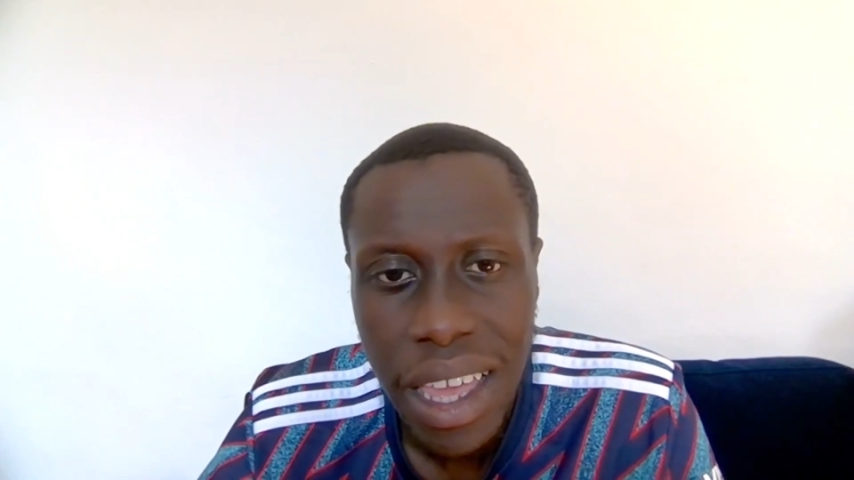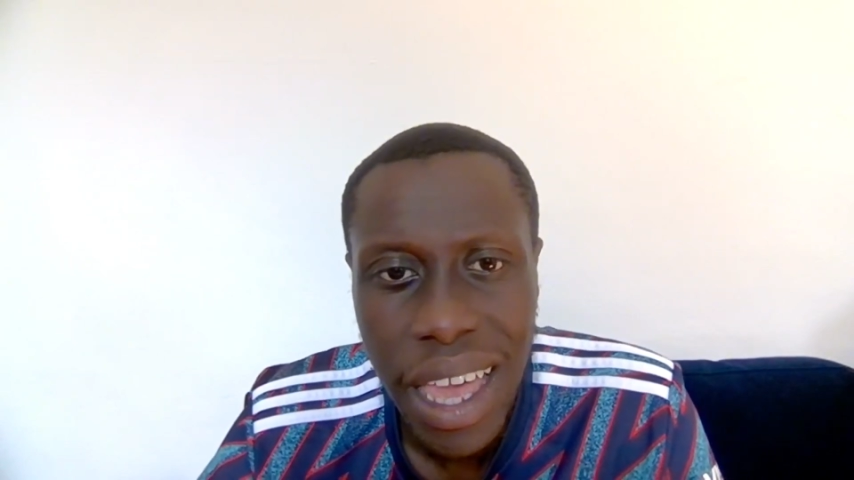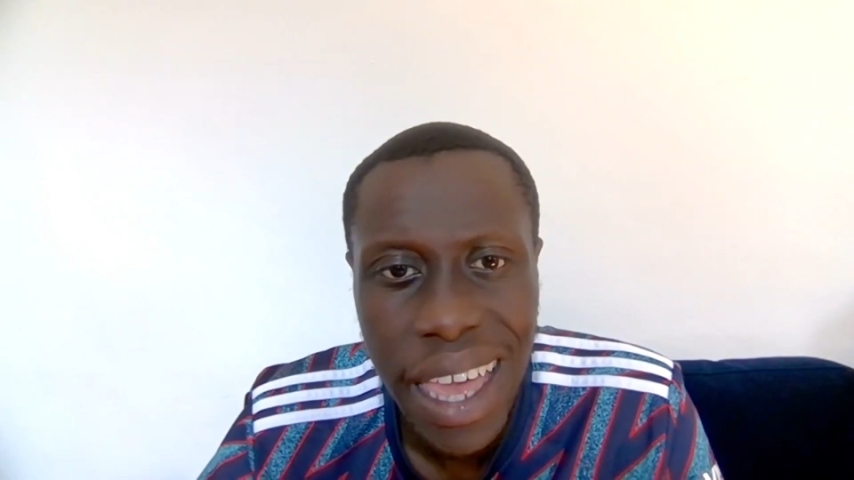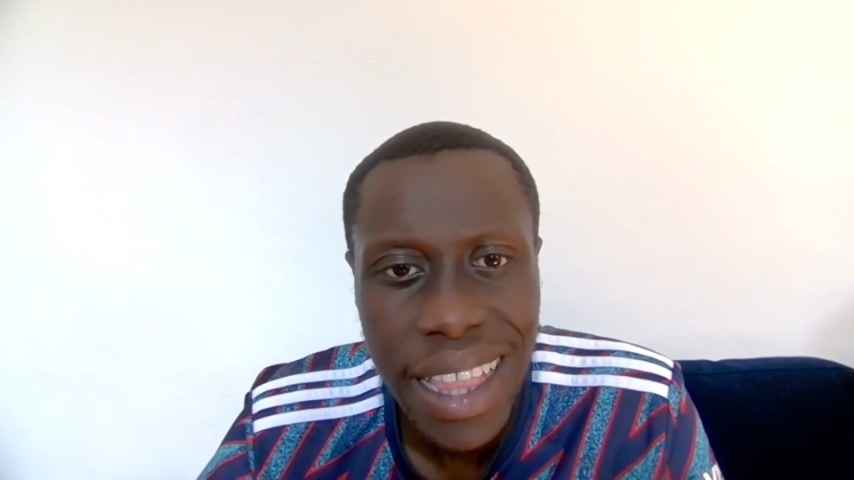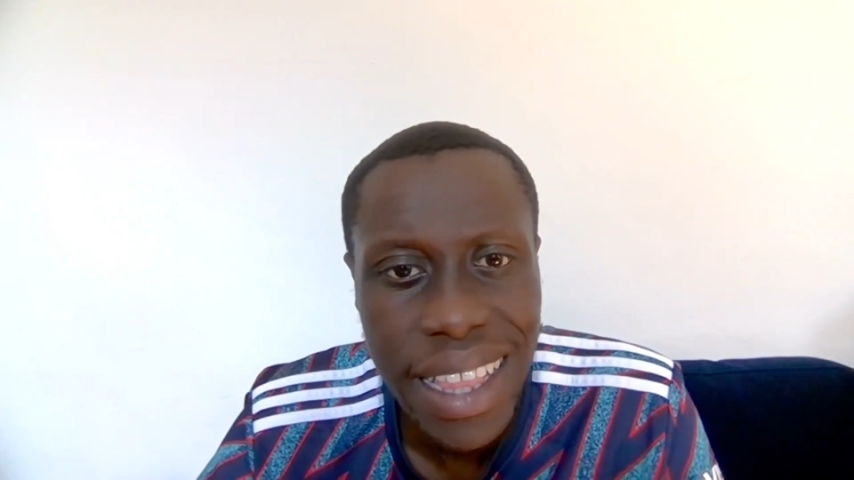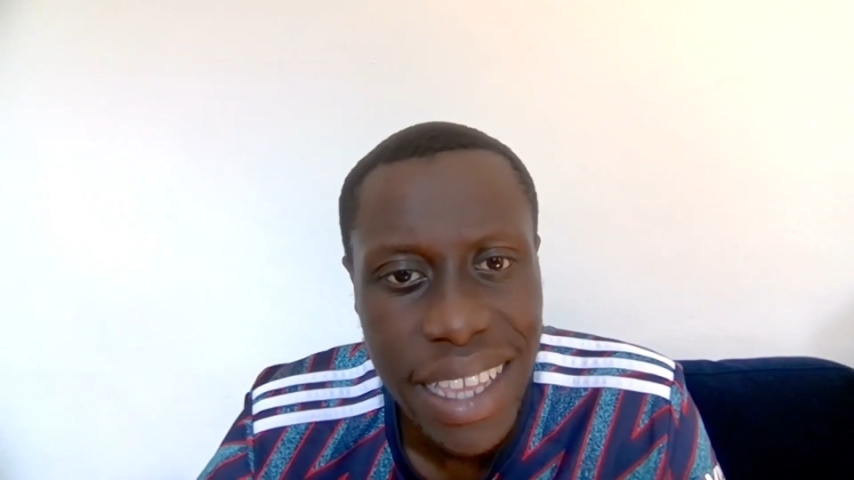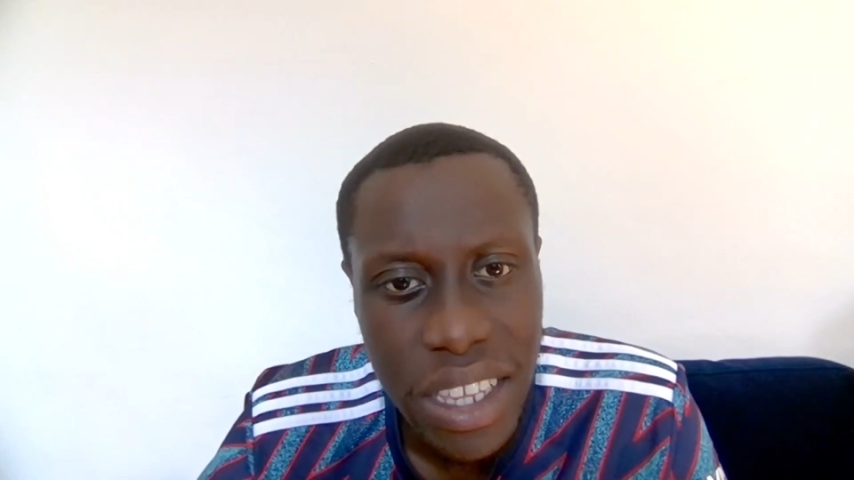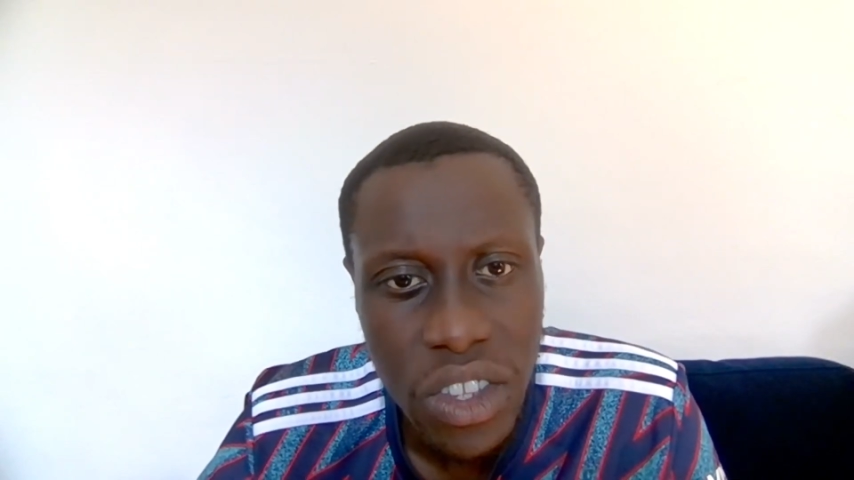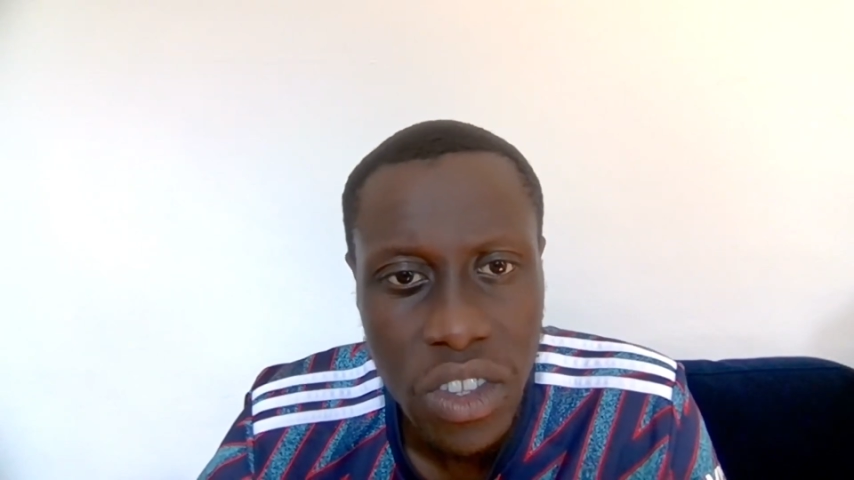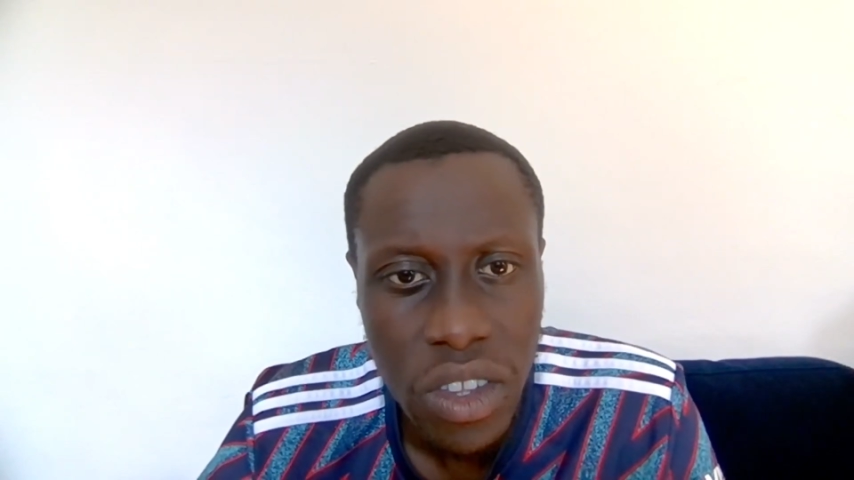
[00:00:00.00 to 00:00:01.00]
at
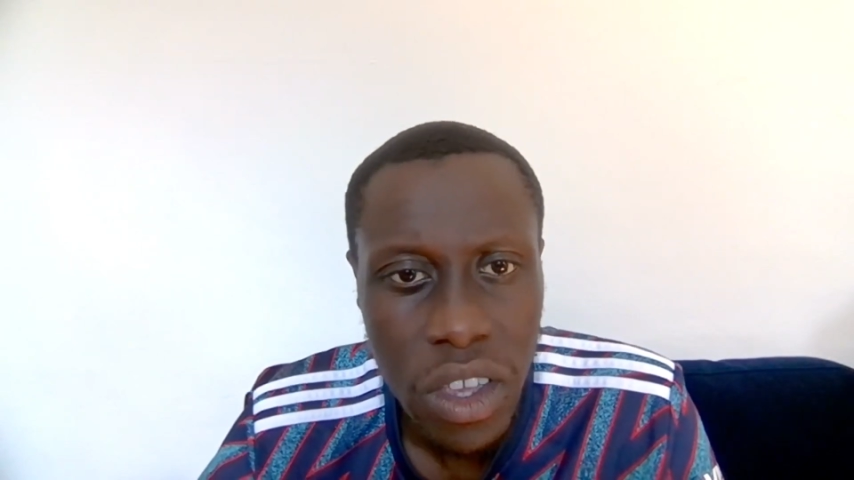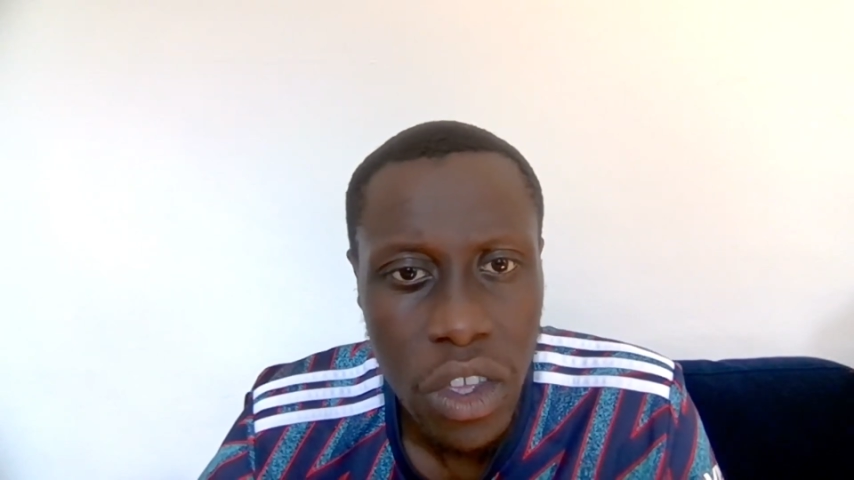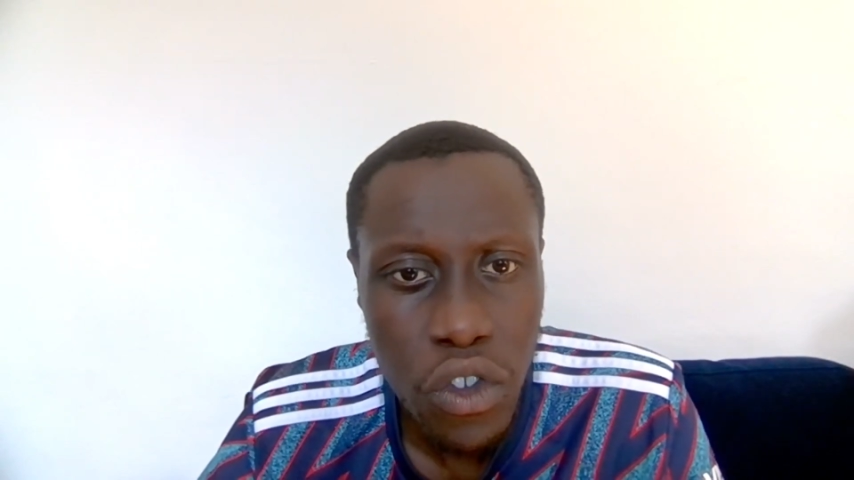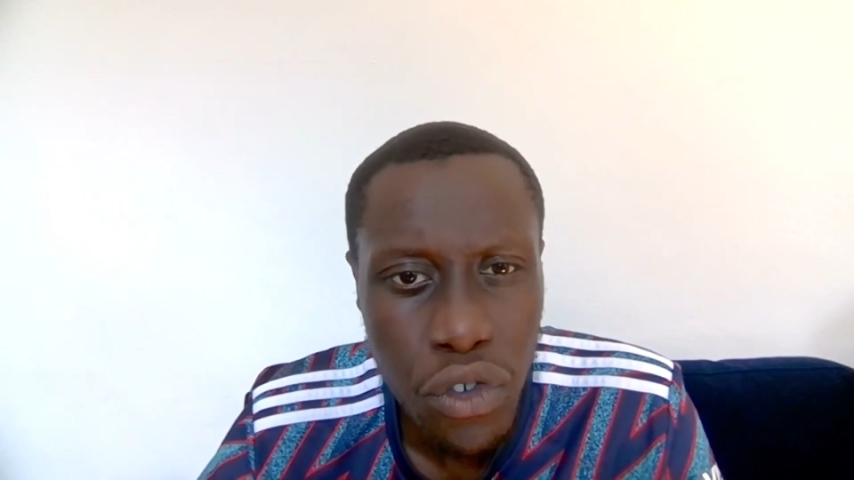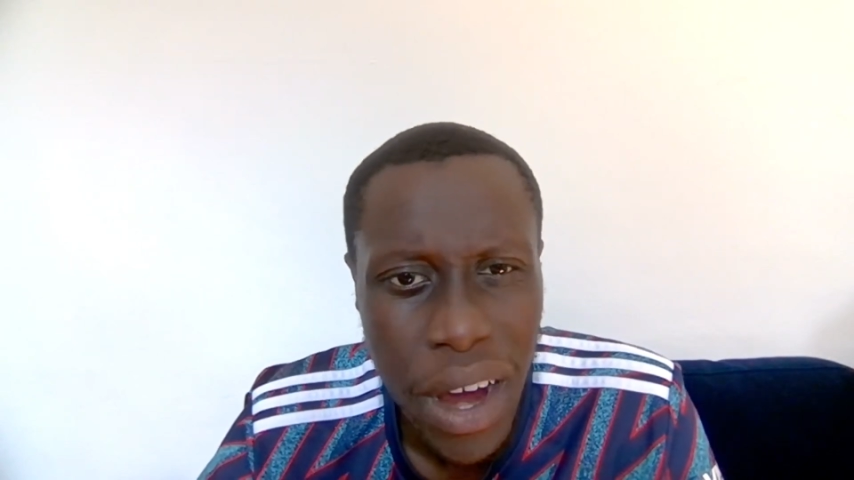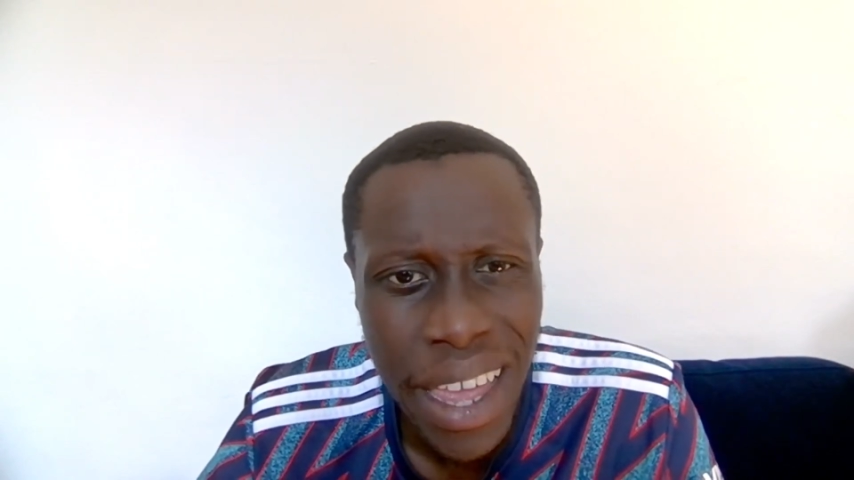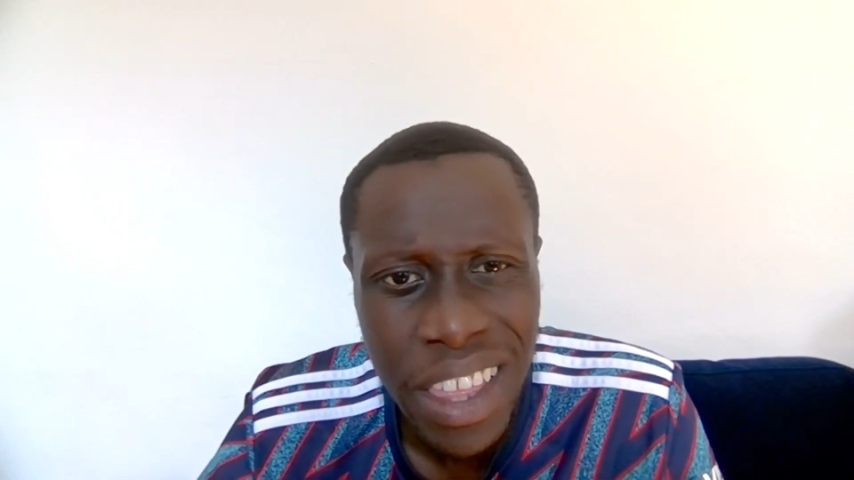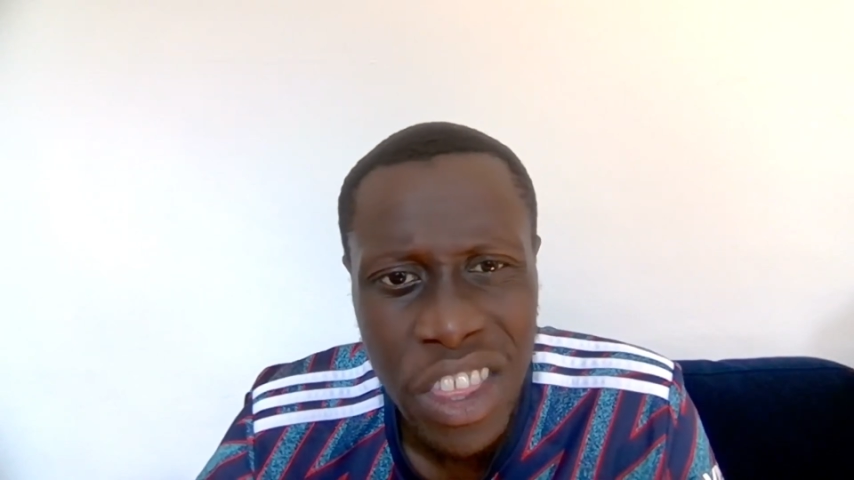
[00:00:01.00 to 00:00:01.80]
least try and